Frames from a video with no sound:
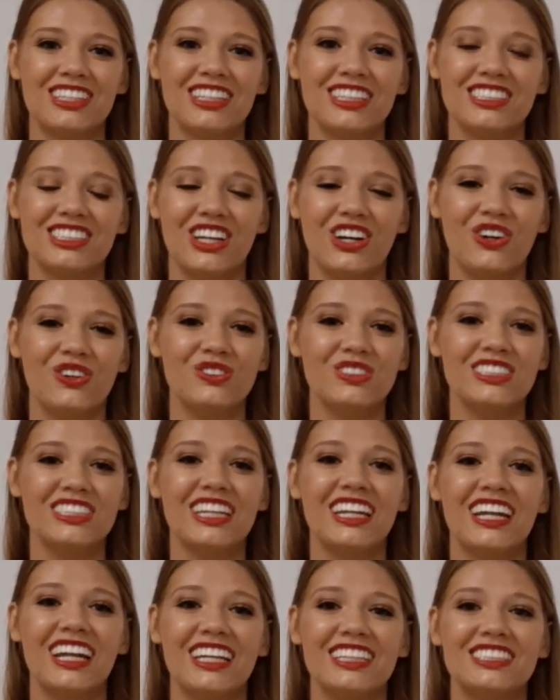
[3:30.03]
the tones, and
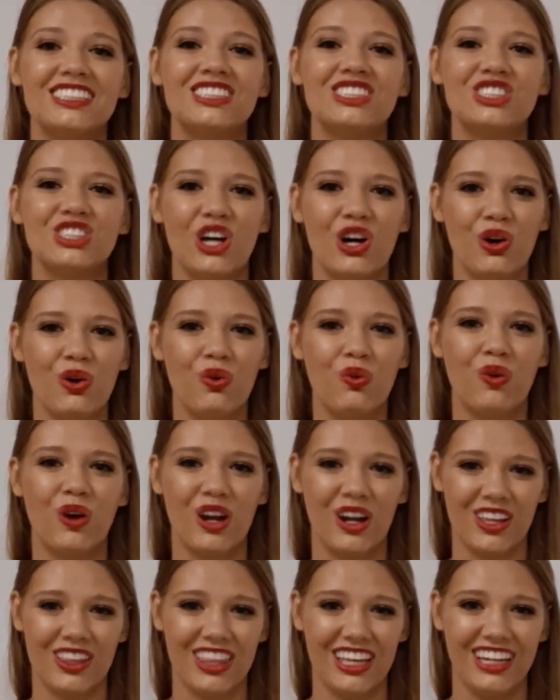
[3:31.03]
it is so
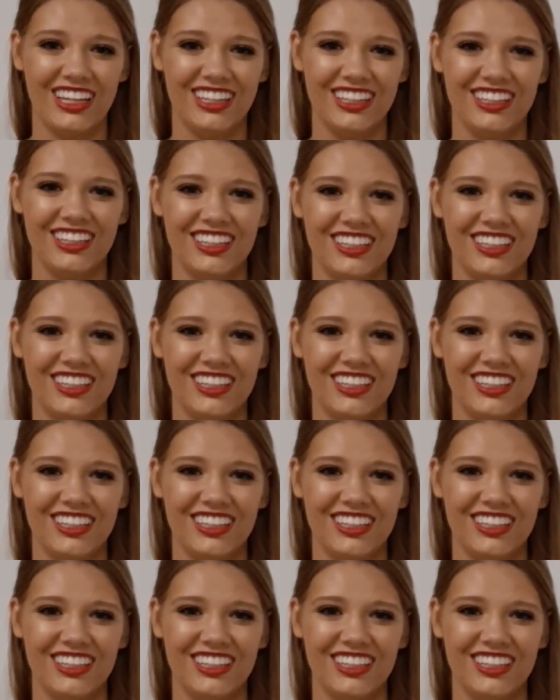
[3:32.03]
worth it.